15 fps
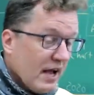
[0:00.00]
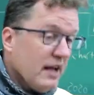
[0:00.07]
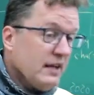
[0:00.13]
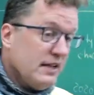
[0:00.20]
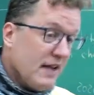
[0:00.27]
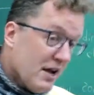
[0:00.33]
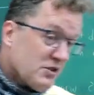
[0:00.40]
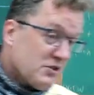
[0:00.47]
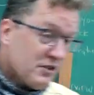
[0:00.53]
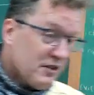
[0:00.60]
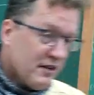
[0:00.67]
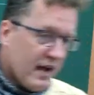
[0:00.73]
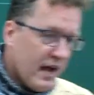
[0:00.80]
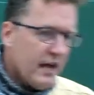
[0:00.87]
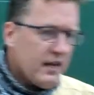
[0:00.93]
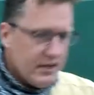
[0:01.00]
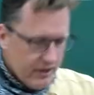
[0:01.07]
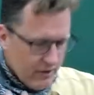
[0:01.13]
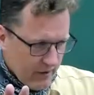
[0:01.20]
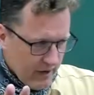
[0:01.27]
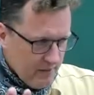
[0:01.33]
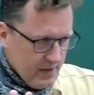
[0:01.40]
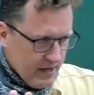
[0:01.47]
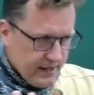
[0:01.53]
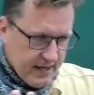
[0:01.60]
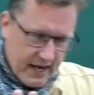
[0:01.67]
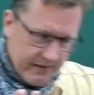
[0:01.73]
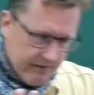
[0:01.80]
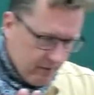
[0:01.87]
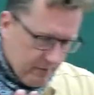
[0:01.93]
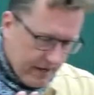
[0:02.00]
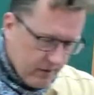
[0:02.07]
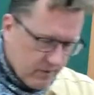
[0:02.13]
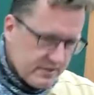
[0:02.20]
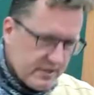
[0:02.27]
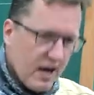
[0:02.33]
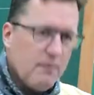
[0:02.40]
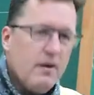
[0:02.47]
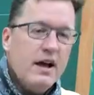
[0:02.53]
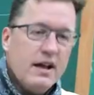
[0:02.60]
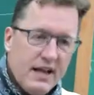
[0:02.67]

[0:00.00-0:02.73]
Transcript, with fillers: And yesterday, you know what I mean? Not everybody was there.